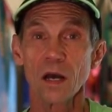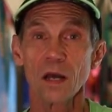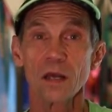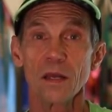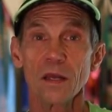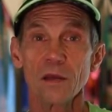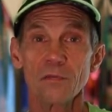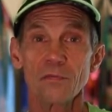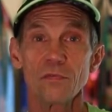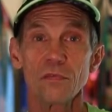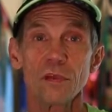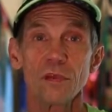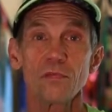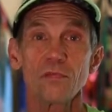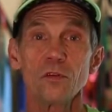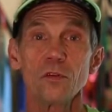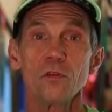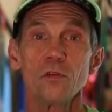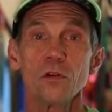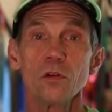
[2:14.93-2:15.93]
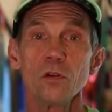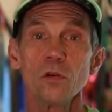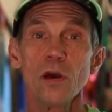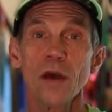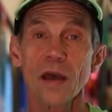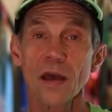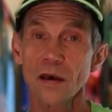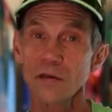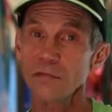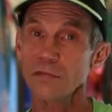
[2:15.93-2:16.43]
if you do
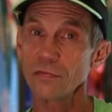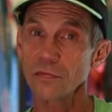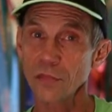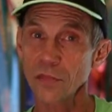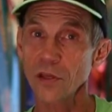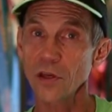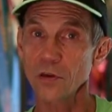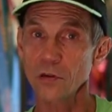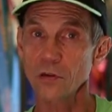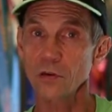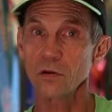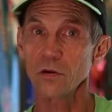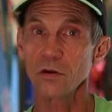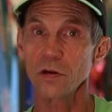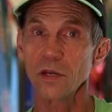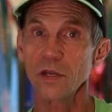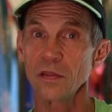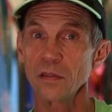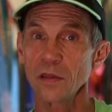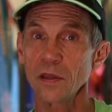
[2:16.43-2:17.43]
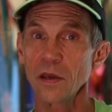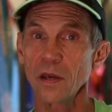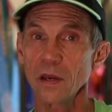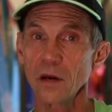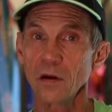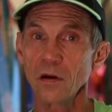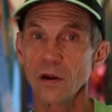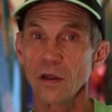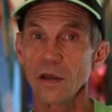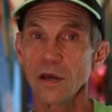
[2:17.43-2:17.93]
have thunder in the
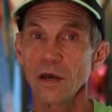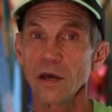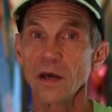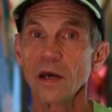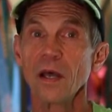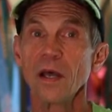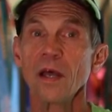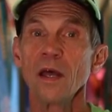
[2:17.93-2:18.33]
area,